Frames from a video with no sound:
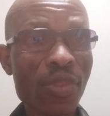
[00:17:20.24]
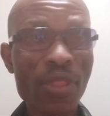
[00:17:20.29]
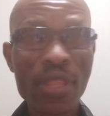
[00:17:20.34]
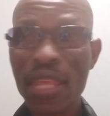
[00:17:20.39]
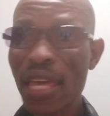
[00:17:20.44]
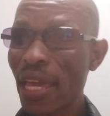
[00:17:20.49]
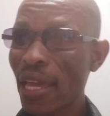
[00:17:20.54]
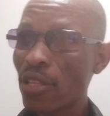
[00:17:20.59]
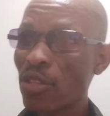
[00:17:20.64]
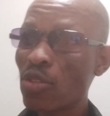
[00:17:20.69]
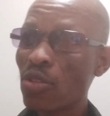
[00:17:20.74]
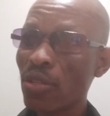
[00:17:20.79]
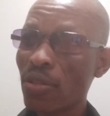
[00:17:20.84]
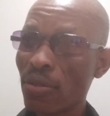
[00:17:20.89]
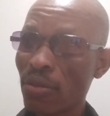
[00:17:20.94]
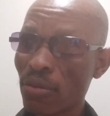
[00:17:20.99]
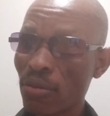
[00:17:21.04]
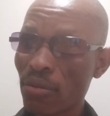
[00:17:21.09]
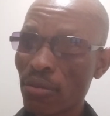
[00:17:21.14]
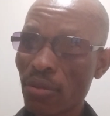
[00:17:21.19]
There.
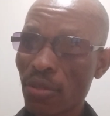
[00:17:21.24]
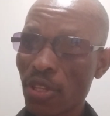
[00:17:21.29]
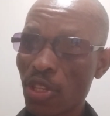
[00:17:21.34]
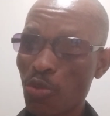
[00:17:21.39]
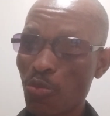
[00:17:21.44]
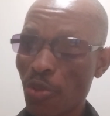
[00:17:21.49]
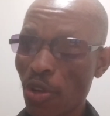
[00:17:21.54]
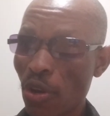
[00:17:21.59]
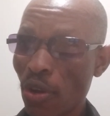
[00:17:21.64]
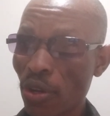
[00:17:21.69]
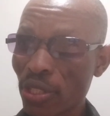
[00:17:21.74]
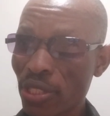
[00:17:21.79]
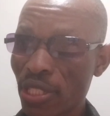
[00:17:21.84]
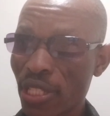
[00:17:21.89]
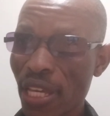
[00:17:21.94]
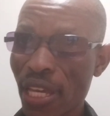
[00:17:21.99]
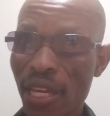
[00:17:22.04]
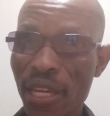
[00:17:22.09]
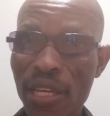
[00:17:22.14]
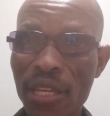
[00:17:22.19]
It belongs
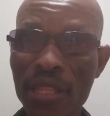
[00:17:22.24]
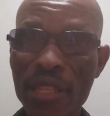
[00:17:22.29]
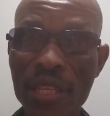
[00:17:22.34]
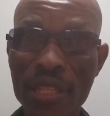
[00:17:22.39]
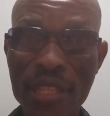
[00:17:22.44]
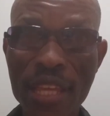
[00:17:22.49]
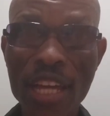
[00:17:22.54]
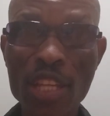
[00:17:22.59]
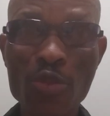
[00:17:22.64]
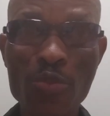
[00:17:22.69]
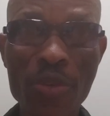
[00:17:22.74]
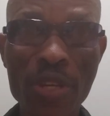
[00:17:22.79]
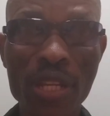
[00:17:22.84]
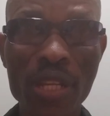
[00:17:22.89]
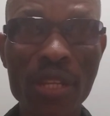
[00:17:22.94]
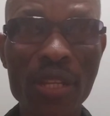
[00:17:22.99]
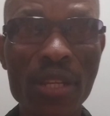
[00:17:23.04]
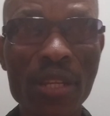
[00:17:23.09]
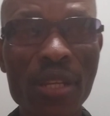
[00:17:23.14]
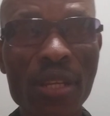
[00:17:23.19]
there in the
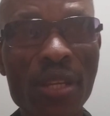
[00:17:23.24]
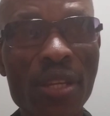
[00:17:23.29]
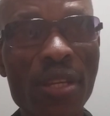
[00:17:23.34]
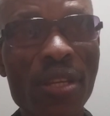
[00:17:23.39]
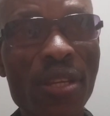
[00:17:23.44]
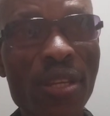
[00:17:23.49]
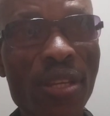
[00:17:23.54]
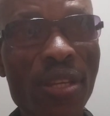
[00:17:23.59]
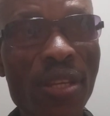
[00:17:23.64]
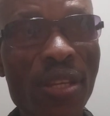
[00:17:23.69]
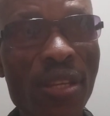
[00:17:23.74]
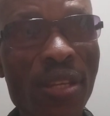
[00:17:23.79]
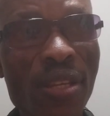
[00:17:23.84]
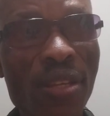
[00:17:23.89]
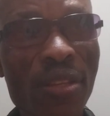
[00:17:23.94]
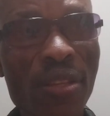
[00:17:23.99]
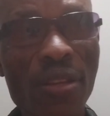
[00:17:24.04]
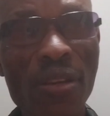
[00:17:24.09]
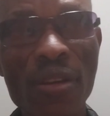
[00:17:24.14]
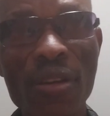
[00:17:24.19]
dustbin
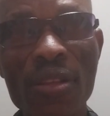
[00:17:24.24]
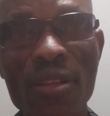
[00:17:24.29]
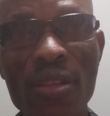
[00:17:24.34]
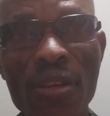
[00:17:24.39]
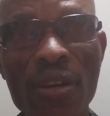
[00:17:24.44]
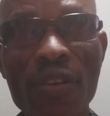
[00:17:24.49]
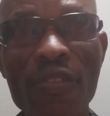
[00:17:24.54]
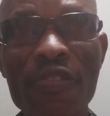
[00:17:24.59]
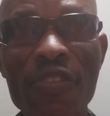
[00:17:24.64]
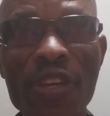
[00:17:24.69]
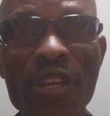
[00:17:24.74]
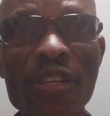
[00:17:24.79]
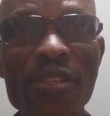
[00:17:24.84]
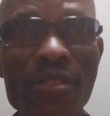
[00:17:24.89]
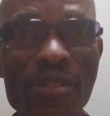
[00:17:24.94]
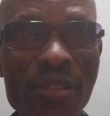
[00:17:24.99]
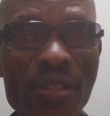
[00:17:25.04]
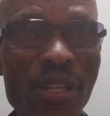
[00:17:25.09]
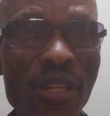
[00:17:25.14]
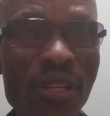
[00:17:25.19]
of
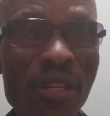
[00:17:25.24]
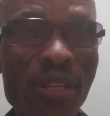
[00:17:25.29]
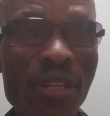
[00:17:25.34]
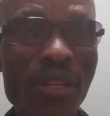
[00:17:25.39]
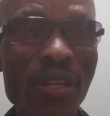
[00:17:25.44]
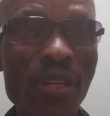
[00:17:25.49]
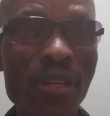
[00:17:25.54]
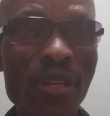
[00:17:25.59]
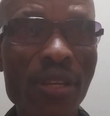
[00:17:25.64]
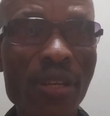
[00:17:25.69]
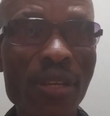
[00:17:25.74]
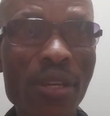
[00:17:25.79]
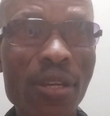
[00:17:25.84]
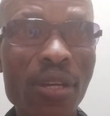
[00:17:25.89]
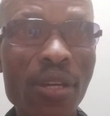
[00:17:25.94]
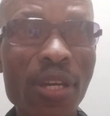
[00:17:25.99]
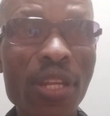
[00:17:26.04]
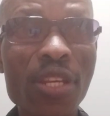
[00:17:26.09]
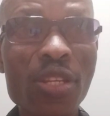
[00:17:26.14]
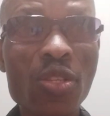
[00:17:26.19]
history.
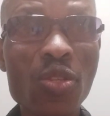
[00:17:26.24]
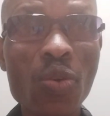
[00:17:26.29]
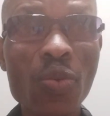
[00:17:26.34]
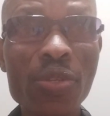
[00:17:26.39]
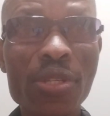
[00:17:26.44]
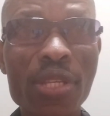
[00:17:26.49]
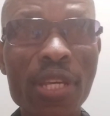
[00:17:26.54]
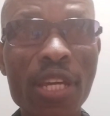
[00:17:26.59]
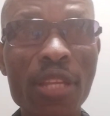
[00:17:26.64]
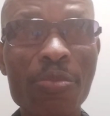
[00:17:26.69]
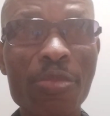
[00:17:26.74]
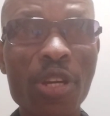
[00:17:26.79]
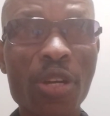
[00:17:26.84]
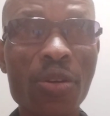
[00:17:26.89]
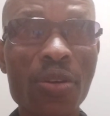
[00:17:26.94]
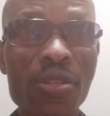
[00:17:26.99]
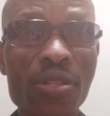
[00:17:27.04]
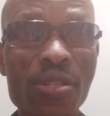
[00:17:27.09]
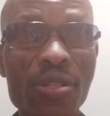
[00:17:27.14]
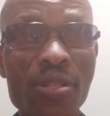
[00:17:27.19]
It is so sad
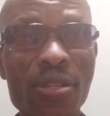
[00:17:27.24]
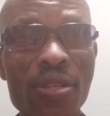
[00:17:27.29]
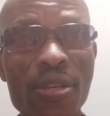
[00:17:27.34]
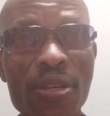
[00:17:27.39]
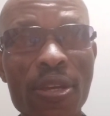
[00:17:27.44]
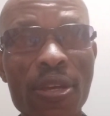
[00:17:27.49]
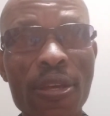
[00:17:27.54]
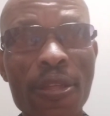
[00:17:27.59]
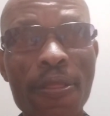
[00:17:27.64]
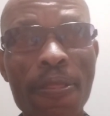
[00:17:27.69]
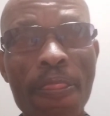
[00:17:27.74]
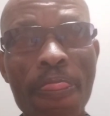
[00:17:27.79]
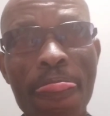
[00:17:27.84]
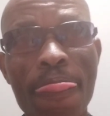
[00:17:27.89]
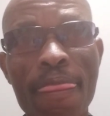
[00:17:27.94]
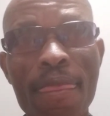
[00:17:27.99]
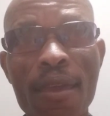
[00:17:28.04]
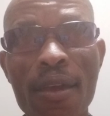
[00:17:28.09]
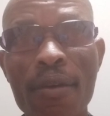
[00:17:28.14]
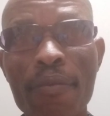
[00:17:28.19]
because
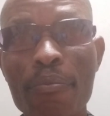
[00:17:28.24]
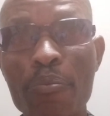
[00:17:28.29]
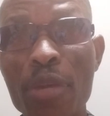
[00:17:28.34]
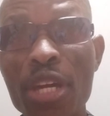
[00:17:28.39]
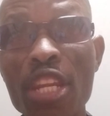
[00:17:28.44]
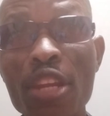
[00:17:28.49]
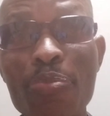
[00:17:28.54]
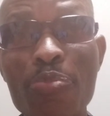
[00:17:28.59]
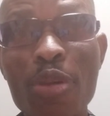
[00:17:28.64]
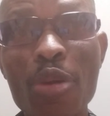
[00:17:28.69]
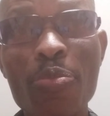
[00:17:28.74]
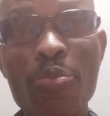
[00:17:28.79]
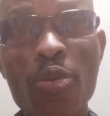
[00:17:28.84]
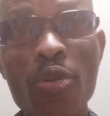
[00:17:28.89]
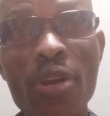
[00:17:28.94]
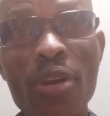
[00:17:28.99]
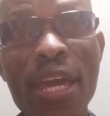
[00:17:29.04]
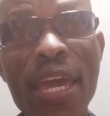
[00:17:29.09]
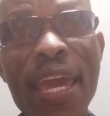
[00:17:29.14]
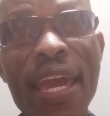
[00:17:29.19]
many
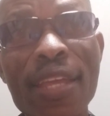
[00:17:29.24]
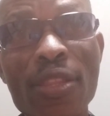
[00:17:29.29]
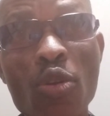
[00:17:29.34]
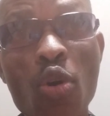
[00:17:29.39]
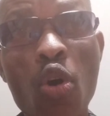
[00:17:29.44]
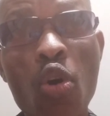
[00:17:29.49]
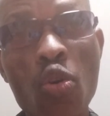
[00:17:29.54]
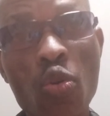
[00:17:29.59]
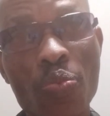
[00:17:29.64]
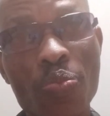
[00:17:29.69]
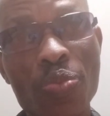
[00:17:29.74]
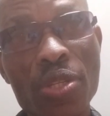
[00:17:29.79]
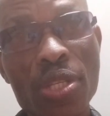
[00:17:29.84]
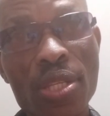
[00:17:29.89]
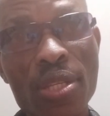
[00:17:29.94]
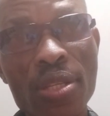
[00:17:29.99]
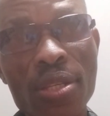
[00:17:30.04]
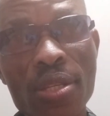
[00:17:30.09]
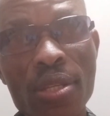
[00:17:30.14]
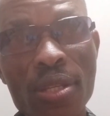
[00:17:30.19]
people had
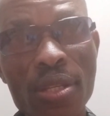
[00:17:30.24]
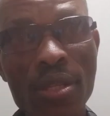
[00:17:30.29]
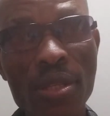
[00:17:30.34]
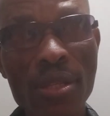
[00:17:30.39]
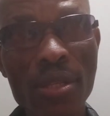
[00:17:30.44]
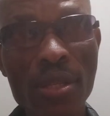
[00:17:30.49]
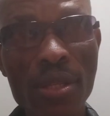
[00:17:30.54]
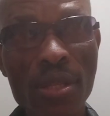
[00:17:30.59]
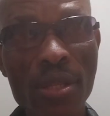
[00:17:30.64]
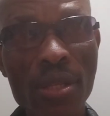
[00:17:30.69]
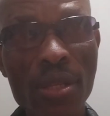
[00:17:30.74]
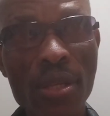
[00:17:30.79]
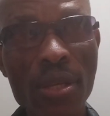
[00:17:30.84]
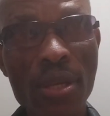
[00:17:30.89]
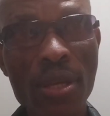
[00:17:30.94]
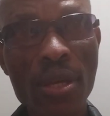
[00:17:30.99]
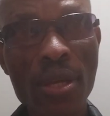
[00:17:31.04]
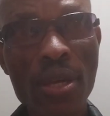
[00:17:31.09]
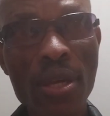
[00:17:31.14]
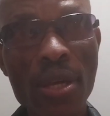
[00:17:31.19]
hopes.
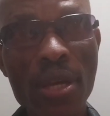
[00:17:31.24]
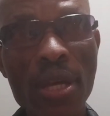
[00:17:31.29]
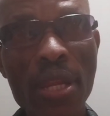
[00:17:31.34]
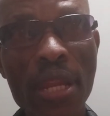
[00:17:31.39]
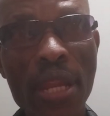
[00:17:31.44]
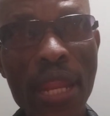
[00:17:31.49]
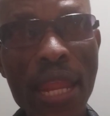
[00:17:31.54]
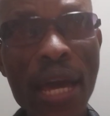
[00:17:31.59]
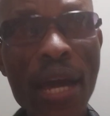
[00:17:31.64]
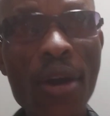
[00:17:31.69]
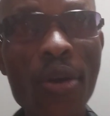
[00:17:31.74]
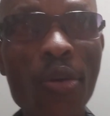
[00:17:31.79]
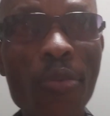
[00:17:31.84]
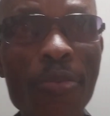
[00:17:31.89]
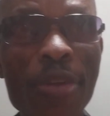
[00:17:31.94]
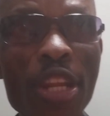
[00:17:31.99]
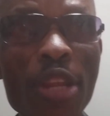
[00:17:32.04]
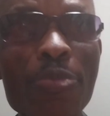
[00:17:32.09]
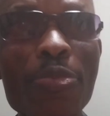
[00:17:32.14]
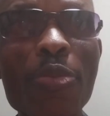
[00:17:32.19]
And now
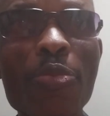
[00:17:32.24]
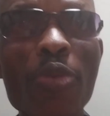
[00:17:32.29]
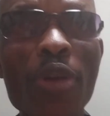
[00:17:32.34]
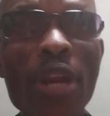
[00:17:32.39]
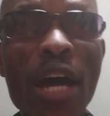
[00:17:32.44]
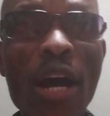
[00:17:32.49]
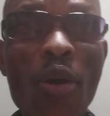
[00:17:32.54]
many people